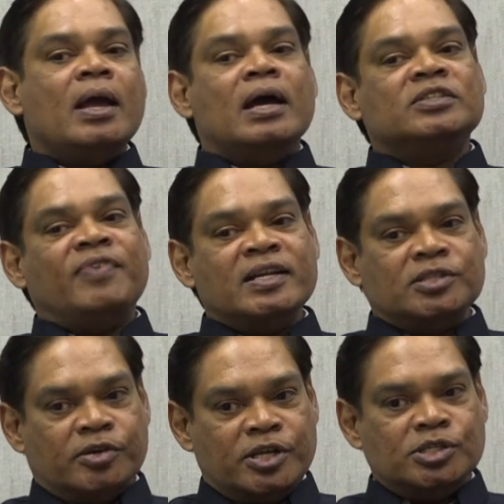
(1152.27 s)
As far as
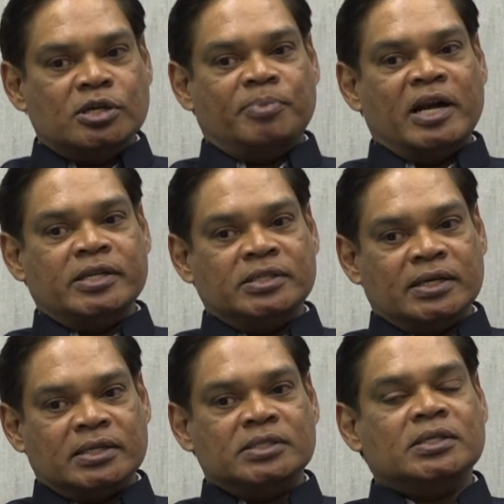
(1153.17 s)
the regional parties
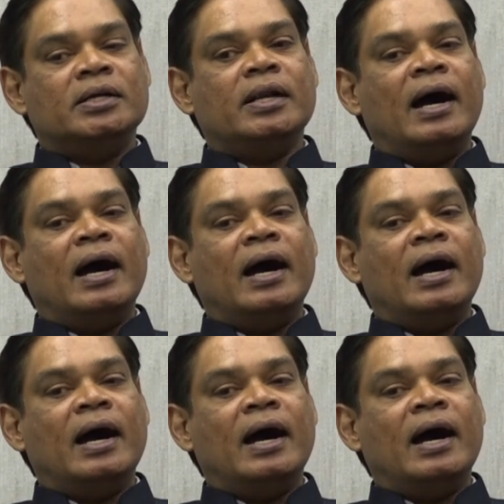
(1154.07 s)
are concerned,